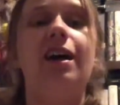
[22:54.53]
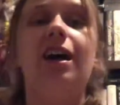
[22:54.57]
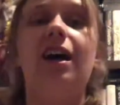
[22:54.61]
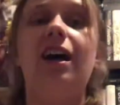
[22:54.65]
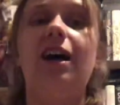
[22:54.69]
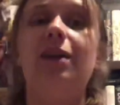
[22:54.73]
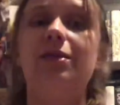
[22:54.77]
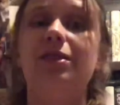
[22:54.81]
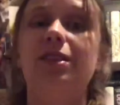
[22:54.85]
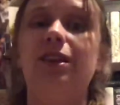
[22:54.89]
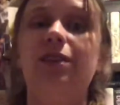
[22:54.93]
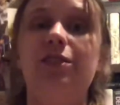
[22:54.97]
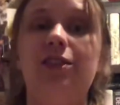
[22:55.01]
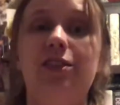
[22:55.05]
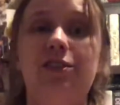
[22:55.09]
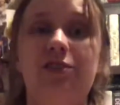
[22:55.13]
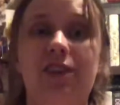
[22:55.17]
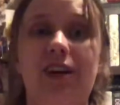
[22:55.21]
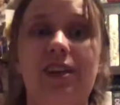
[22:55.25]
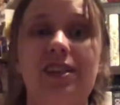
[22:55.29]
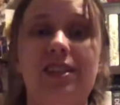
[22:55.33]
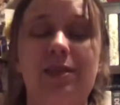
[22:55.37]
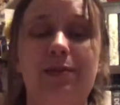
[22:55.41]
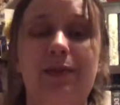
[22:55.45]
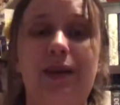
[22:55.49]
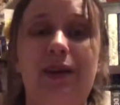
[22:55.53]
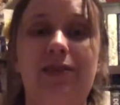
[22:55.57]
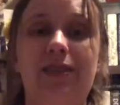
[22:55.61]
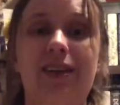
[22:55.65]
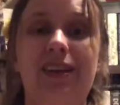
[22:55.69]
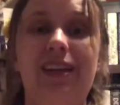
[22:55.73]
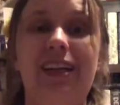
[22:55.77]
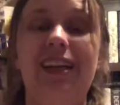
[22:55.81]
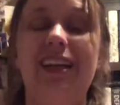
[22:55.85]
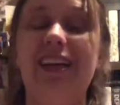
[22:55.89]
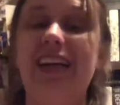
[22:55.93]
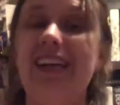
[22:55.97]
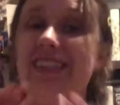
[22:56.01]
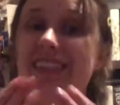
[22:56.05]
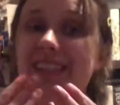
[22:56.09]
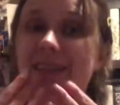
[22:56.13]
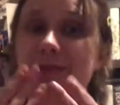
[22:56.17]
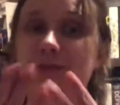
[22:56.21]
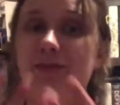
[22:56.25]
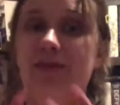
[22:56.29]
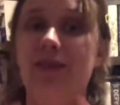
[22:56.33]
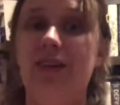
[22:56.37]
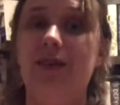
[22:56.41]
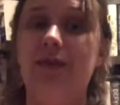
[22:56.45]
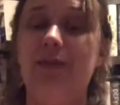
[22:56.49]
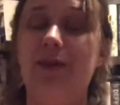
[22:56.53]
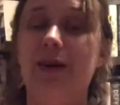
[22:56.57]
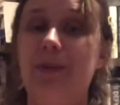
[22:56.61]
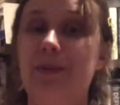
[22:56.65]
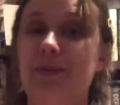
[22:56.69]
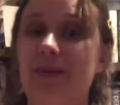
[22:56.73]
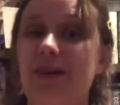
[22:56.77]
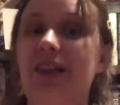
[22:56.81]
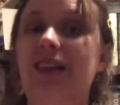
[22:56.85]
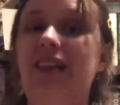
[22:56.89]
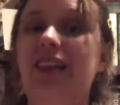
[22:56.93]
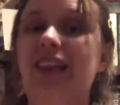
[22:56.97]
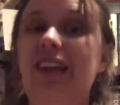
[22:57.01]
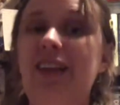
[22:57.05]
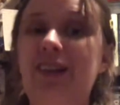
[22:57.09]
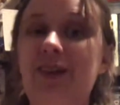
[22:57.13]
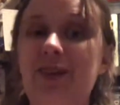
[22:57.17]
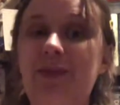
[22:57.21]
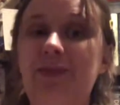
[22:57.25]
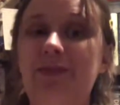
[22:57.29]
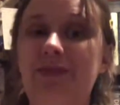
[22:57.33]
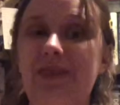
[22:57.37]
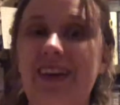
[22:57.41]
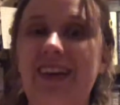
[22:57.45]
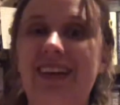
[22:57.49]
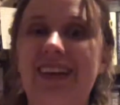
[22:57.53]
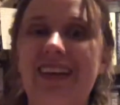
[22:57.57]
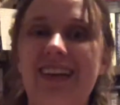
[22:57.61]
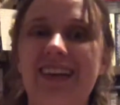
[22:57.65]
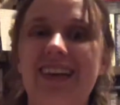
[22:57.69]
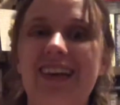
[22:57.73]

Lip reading: I would love your thoughts on my reading. I did blow up a little bit.